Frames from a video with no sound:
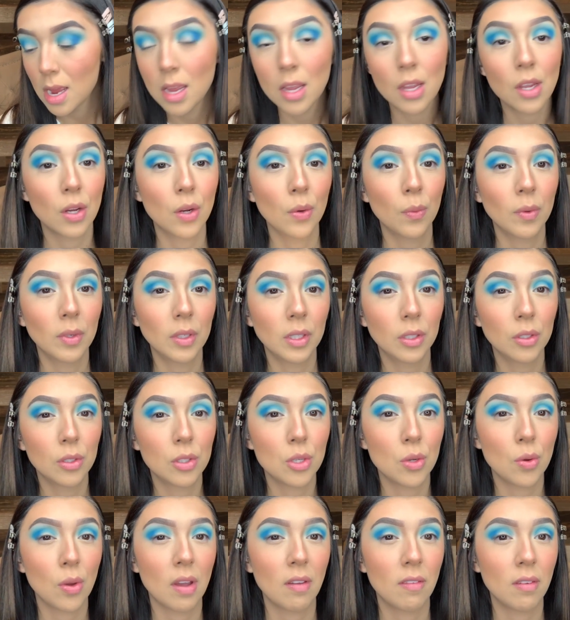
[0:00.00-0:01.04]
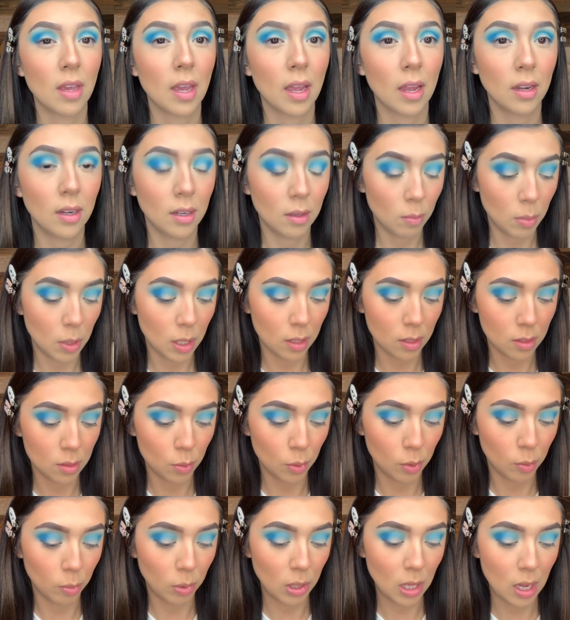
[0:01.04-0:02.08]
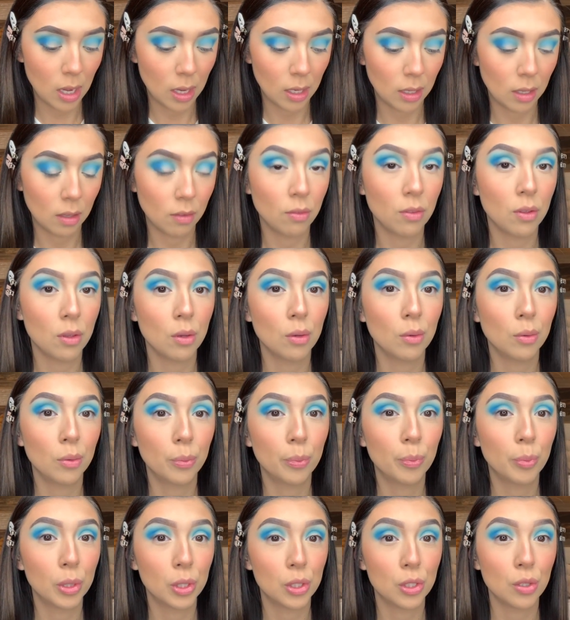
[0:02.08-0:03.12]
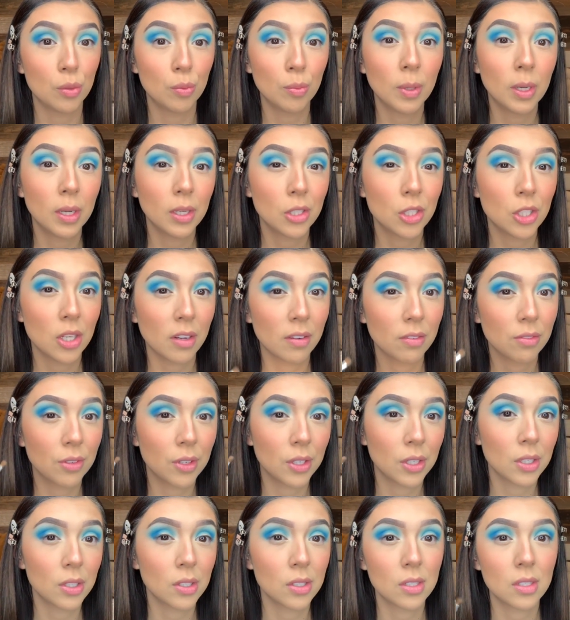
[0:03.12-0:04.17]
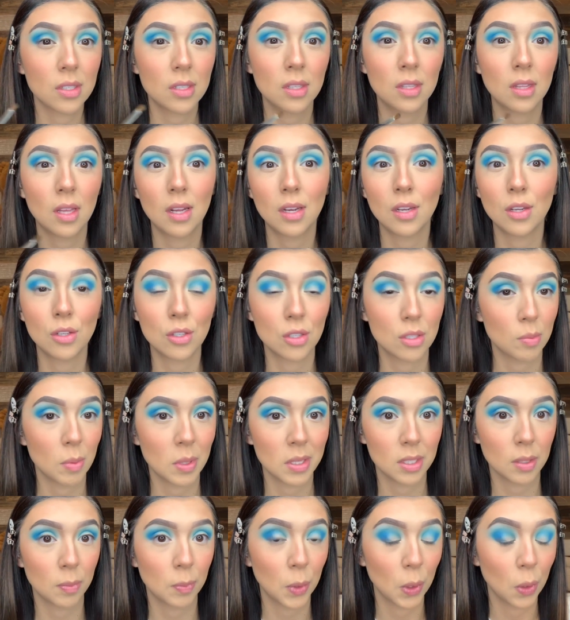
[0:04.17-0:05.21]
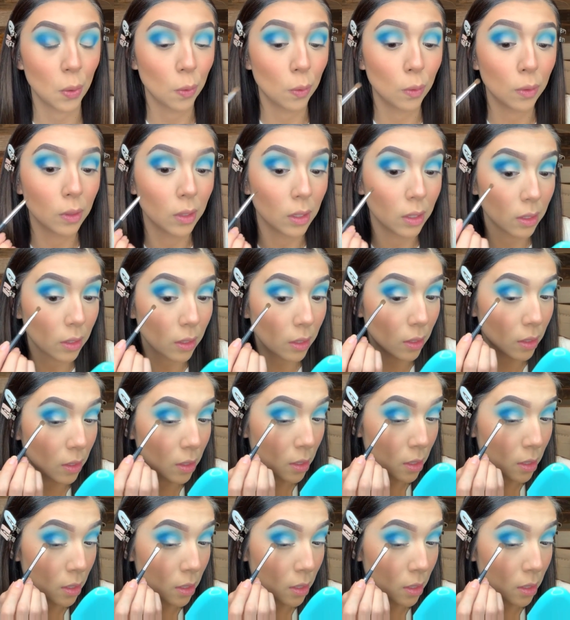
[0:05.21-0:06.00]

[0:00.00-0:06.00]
you don't want to go too heavy-handed, because with black, if you put too much at first, then you just mess up the whole look.